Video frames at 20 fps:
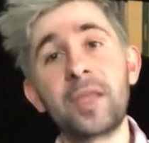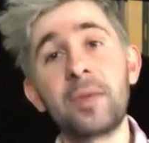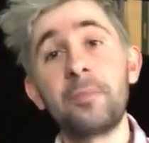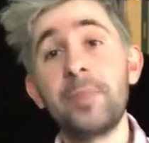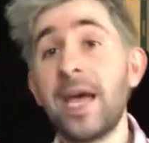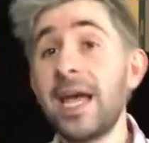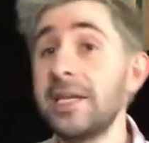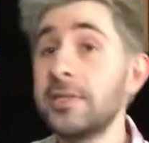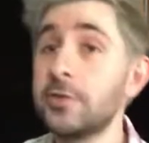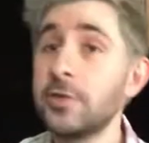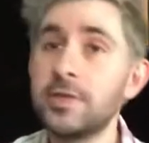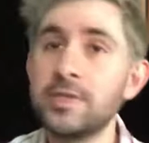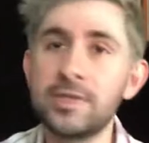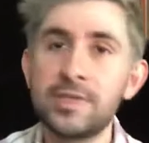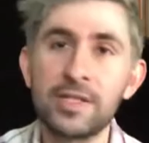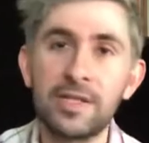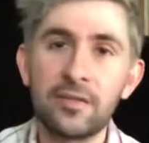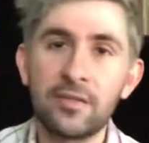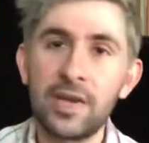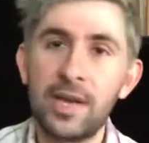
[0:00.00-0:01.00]
patrons
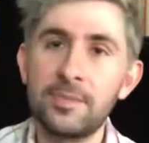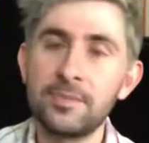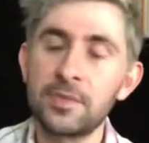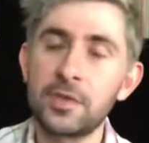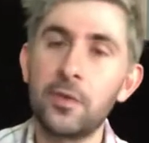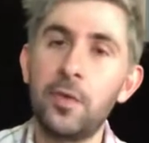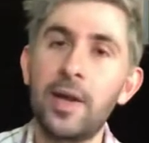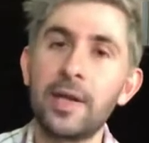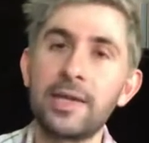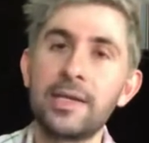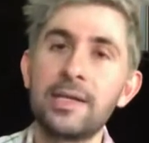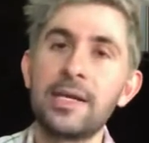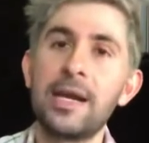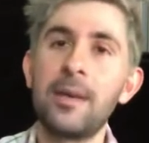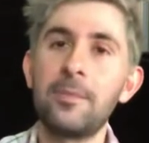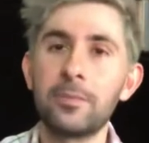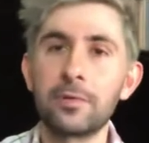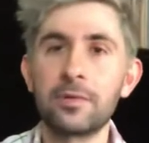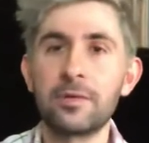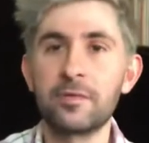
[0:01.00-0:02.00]
that have come to quite a
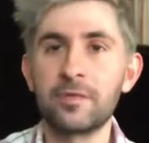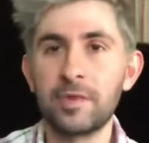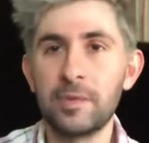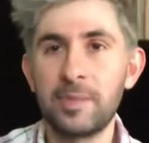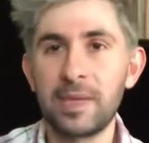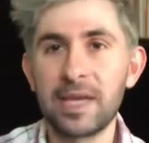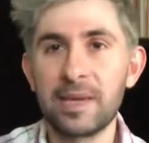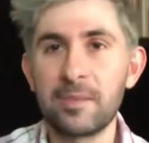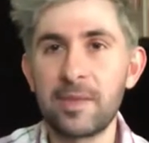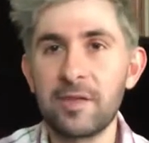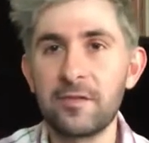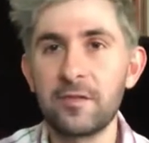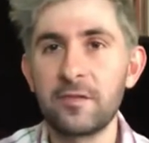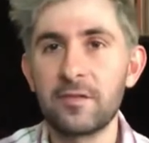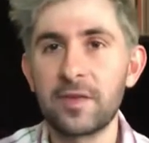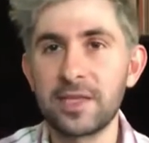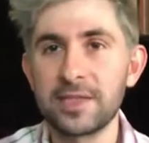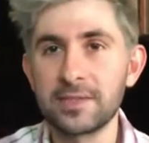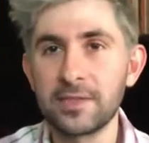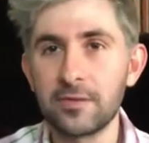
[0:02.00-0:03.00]
number of the BMF
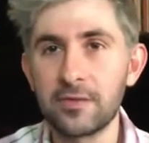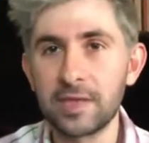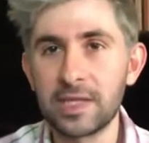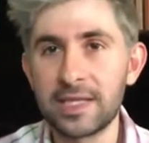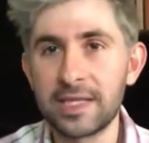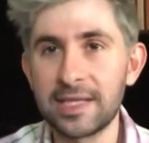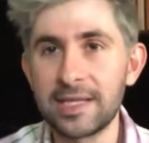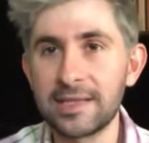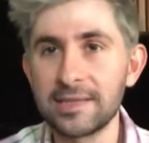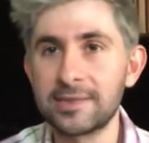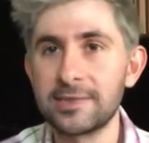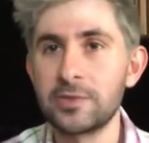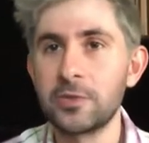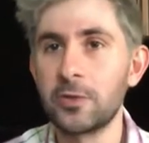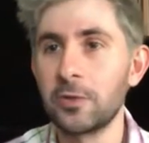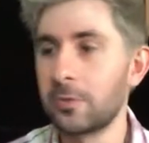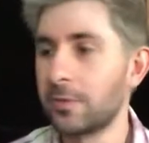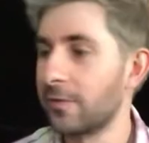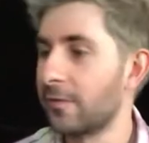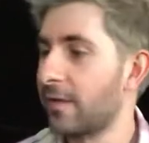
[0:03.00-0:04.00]
events over the years to
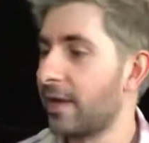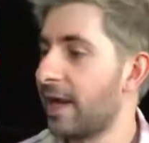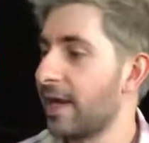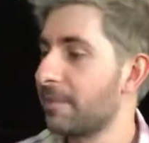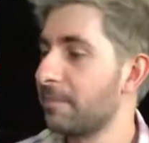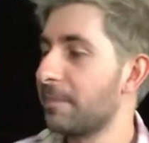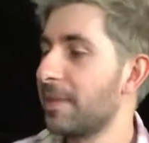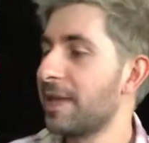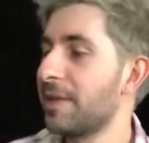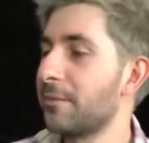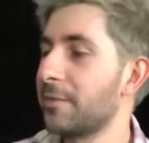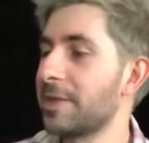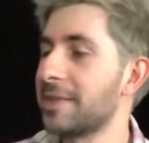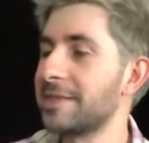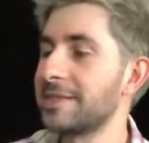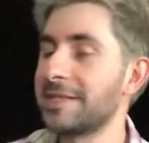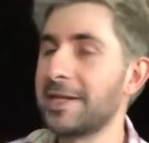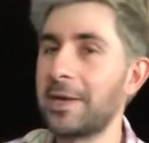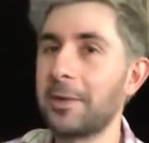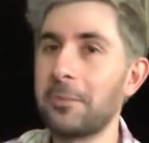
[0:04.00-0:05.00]
provide me with
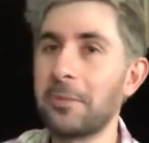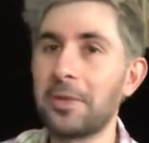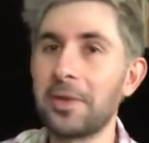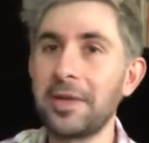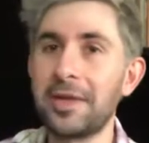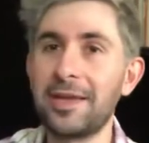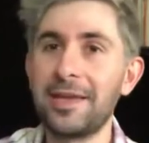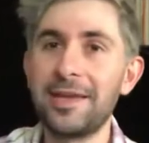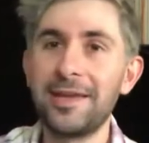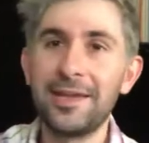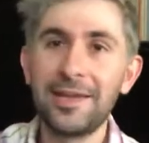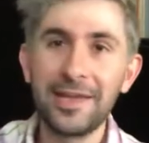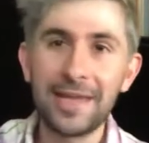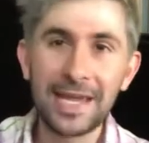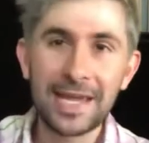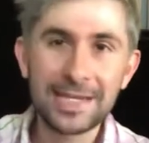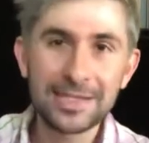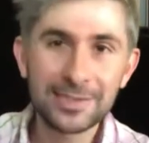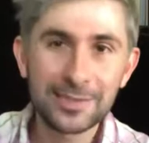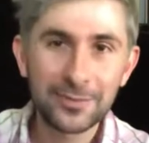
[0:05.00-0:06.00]
some
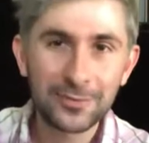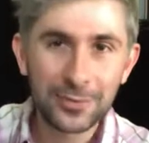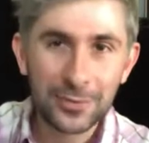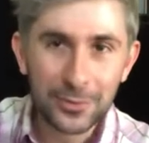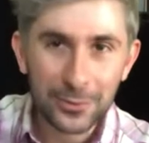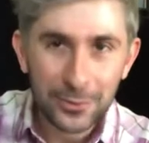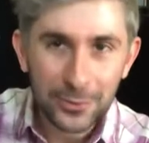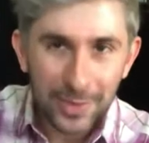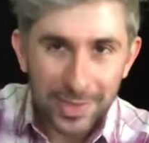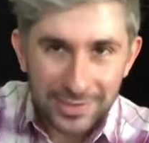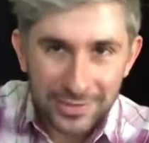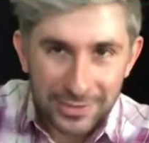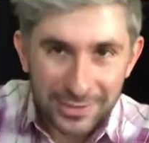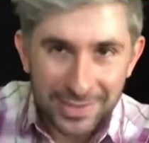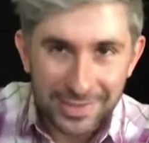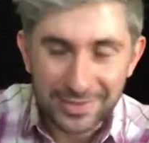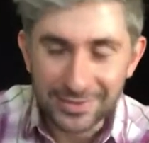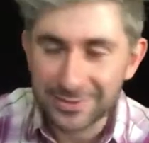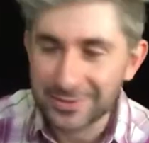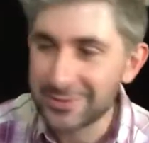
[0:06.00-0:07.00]
interview
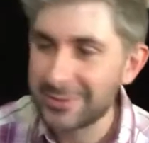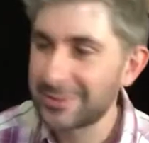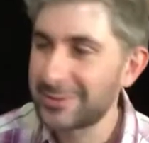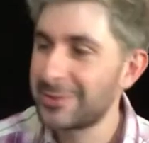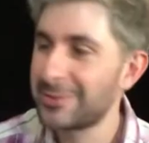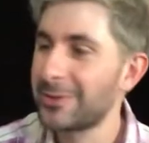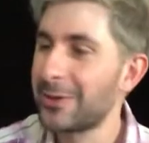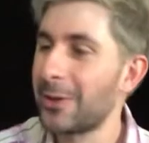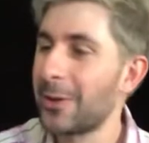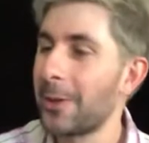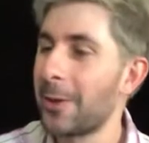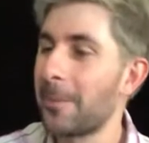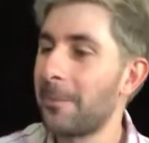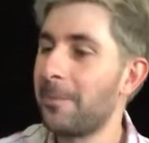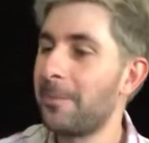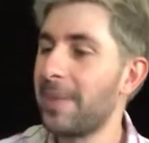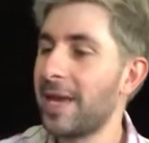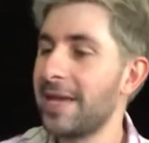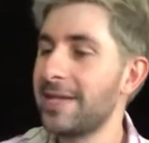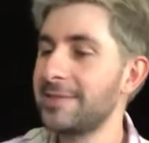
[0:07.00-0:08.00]
questions. So
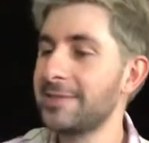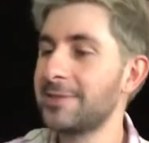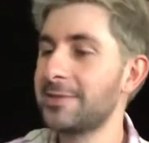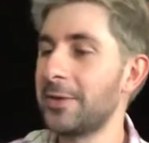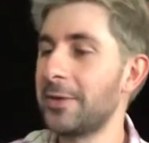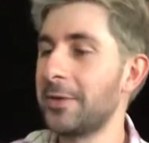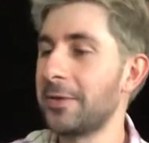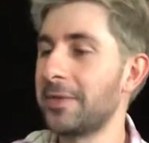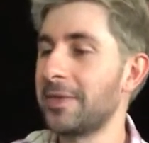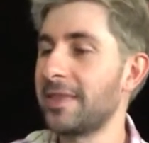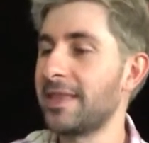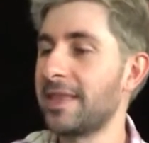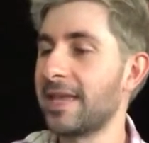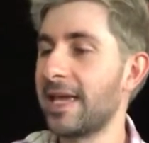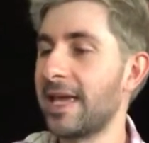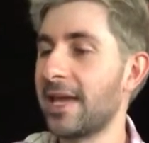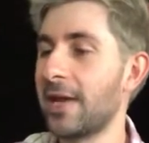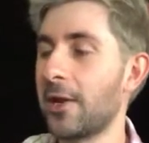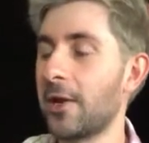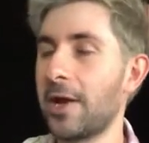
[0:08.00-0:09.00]
based on
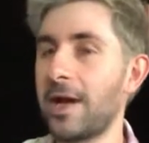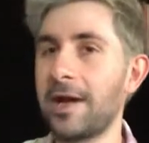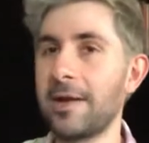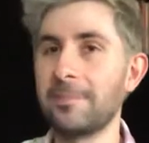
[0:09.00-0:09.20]
their